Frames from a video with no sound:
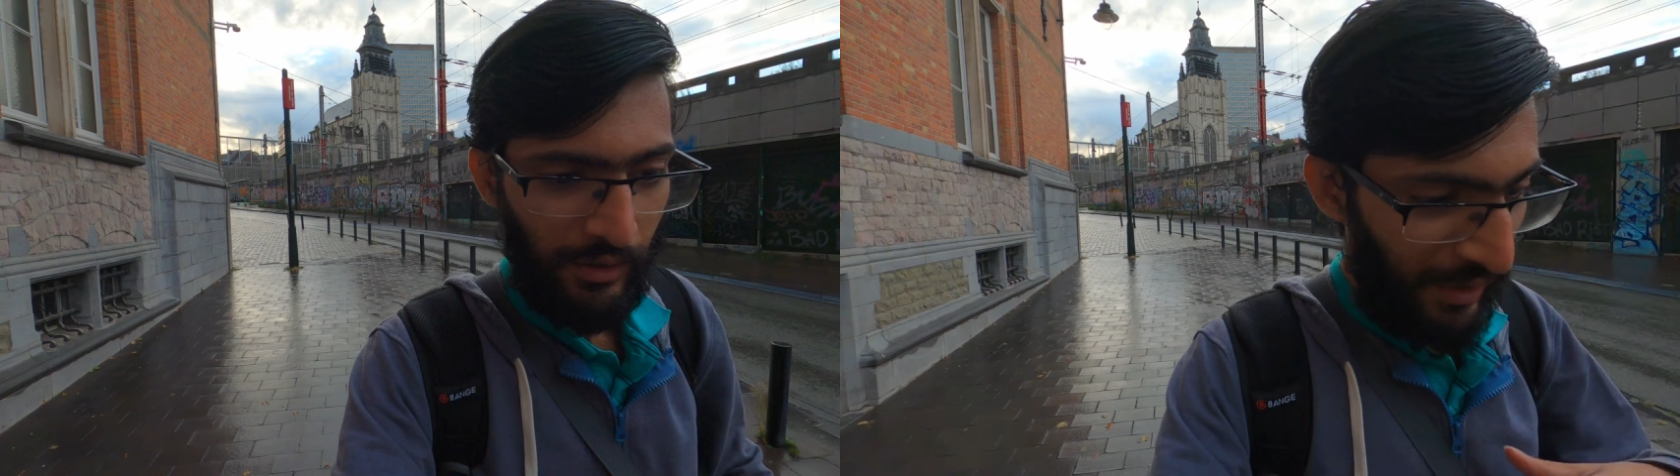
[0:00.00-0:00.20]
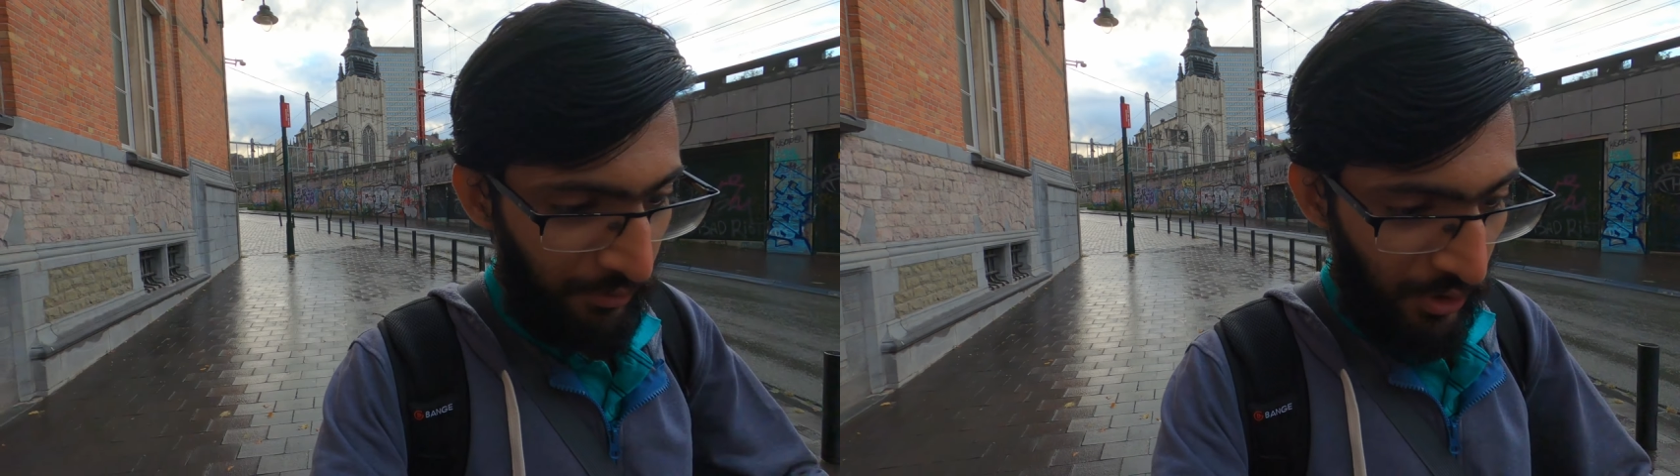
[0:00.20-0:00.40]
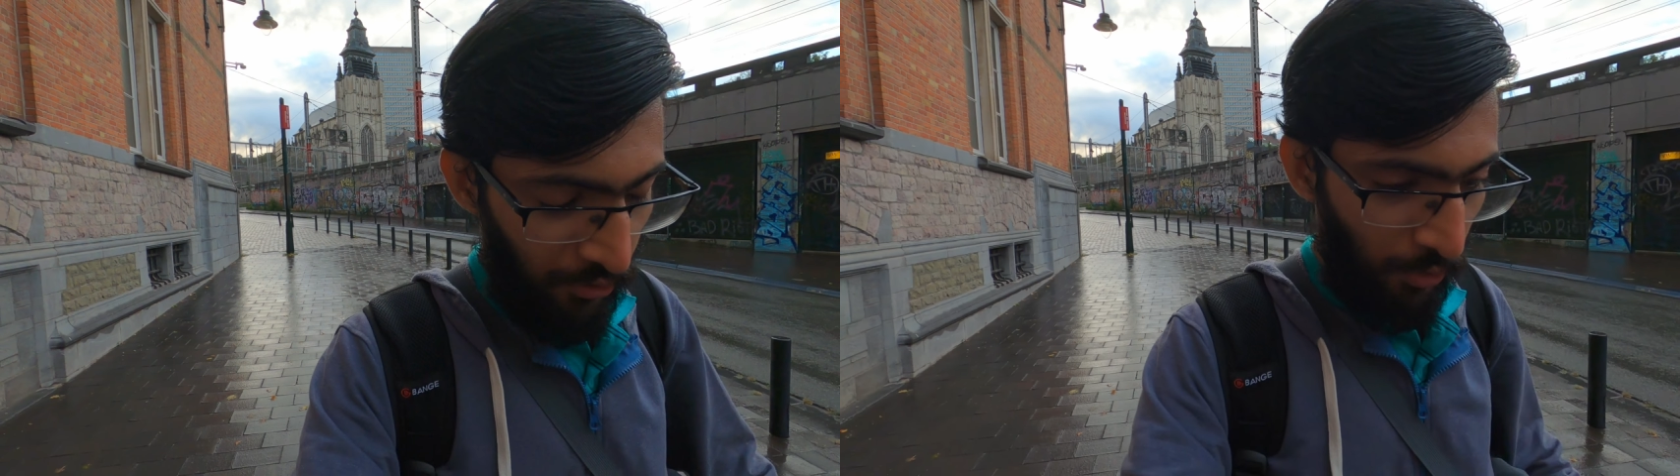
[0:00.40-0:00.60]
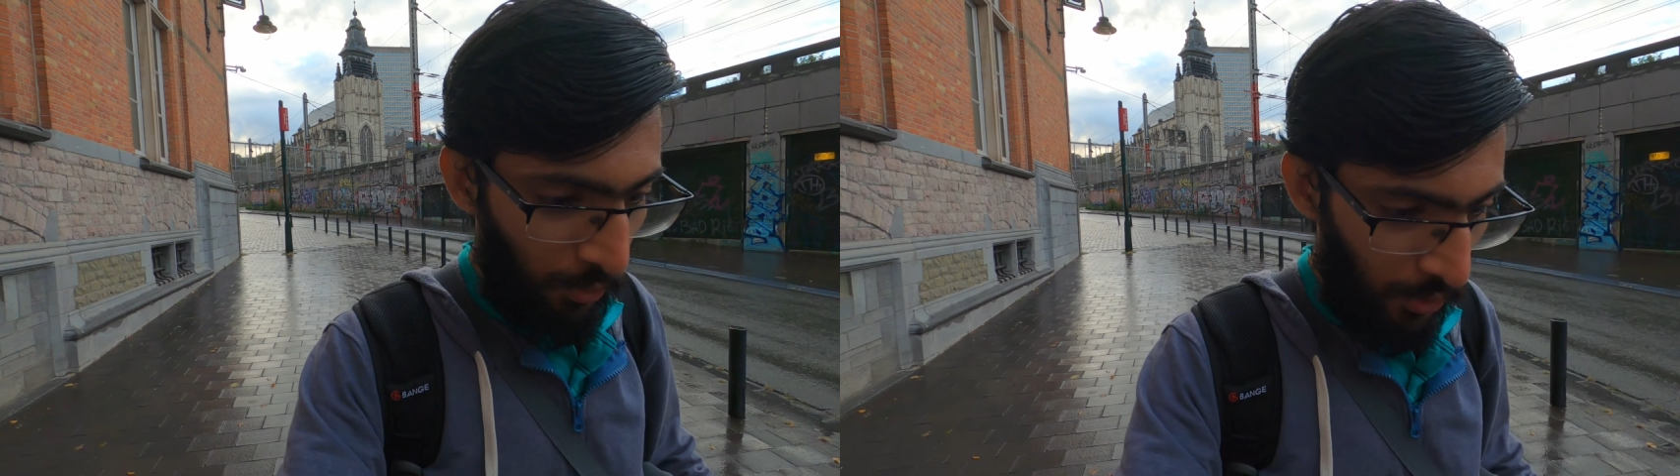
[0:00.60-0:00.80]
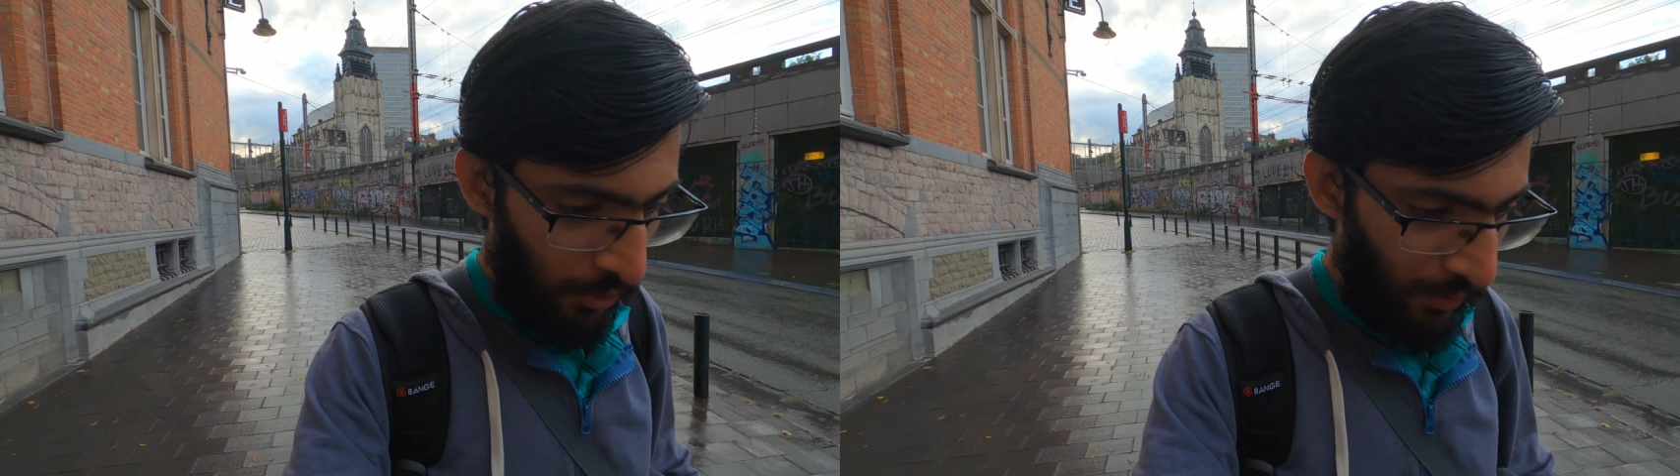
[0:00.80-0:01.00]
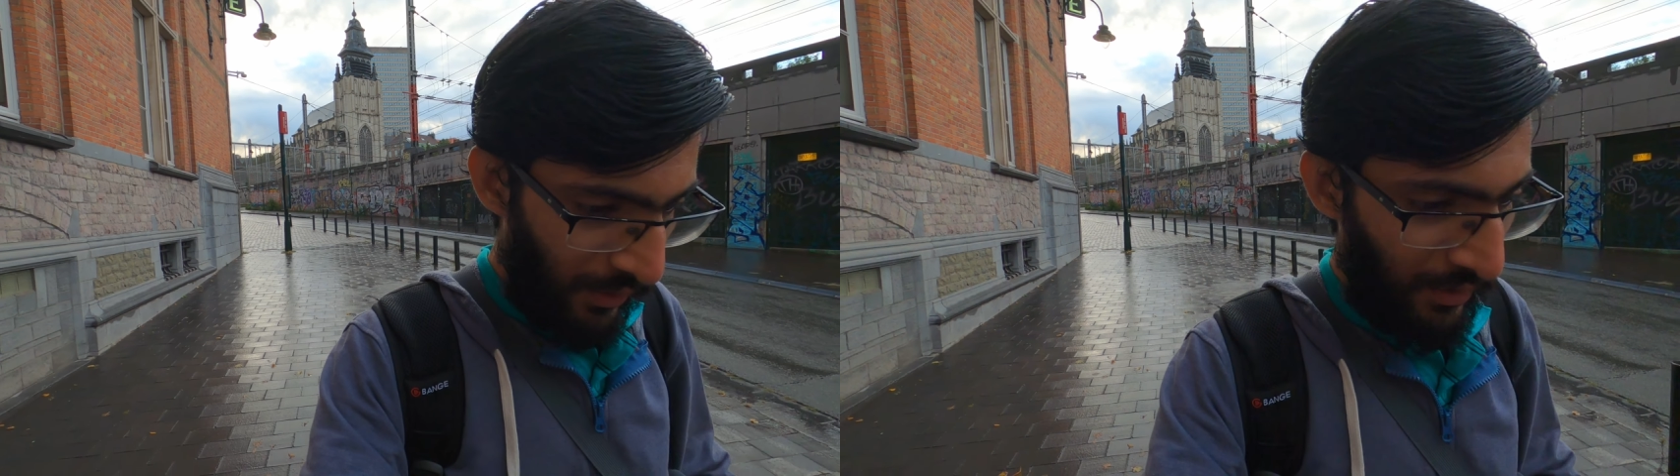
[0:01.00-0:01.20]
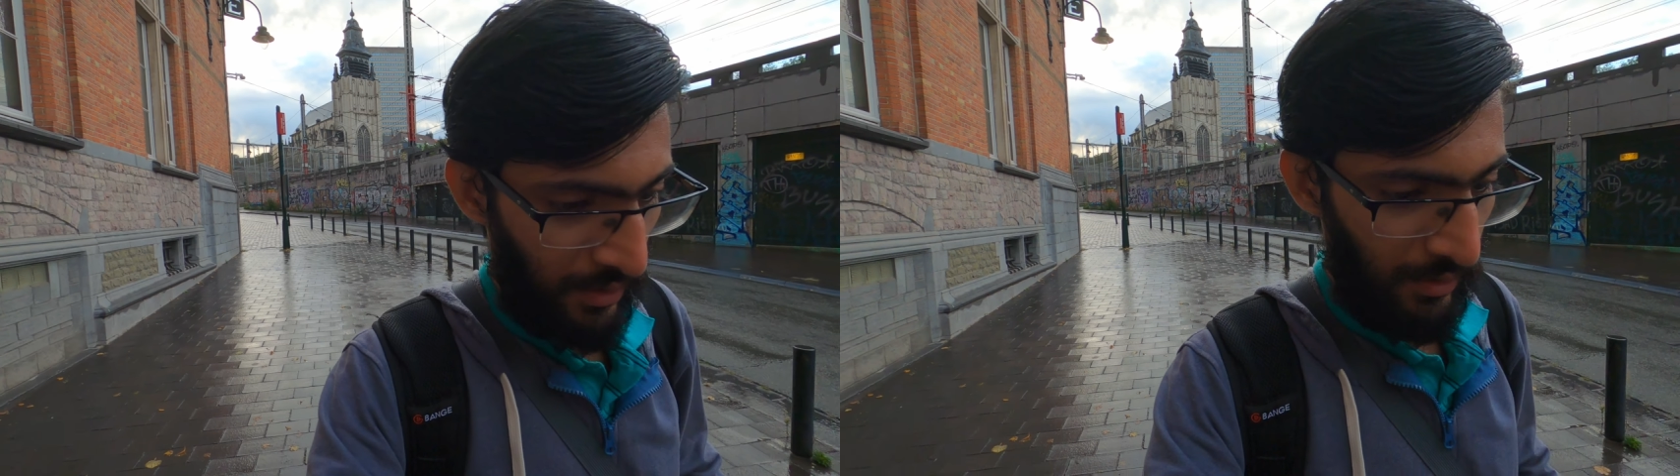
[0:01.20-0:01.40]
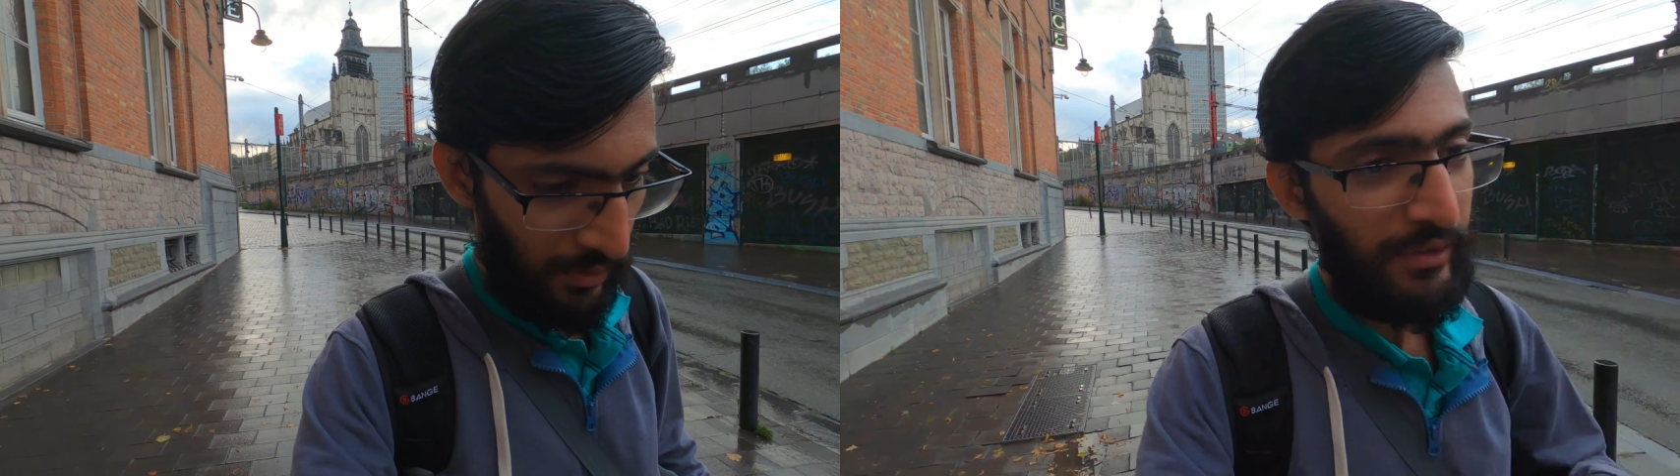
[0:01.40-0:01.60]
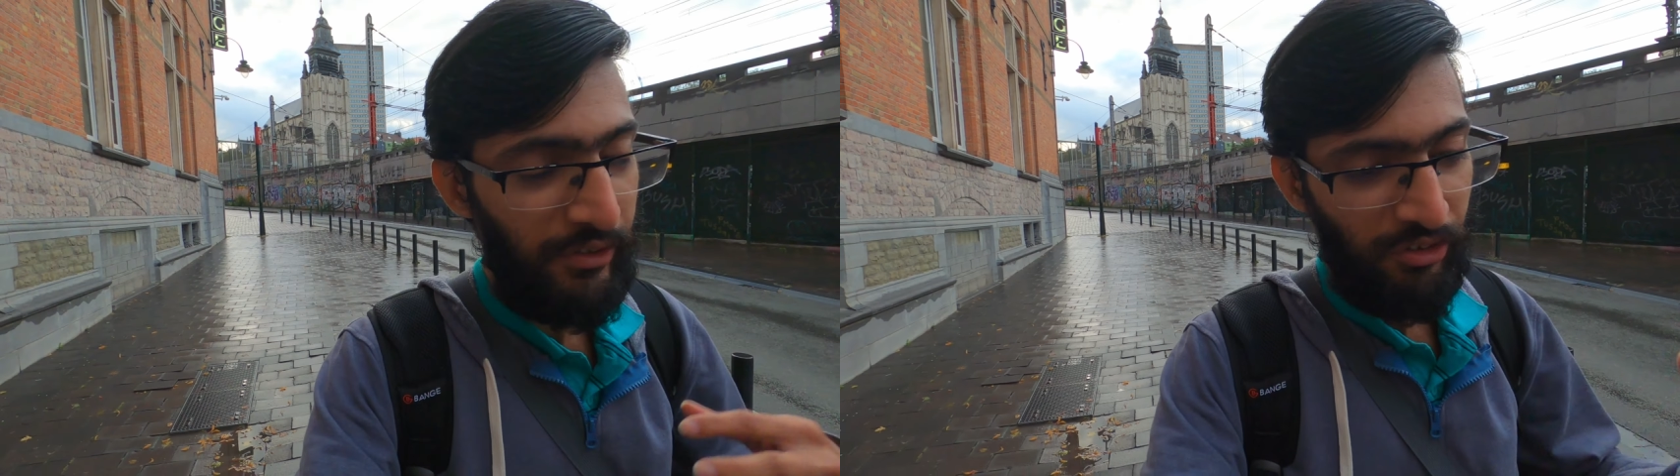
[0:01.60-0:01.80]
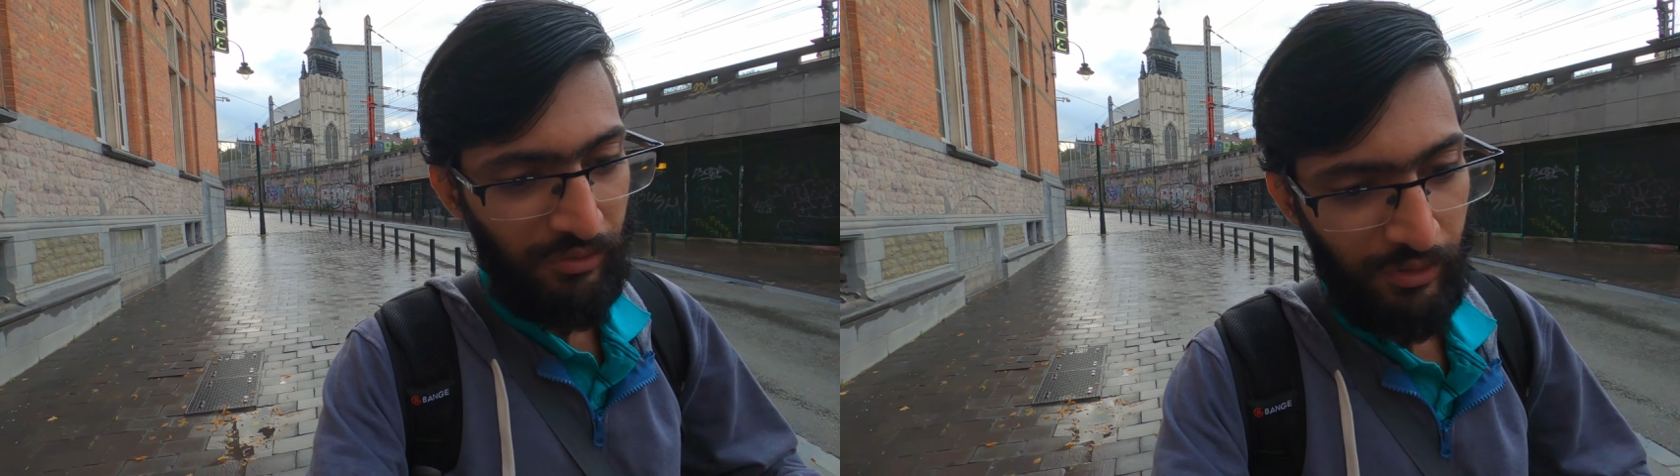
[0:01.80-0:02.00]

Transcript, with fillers: Previous to World War, region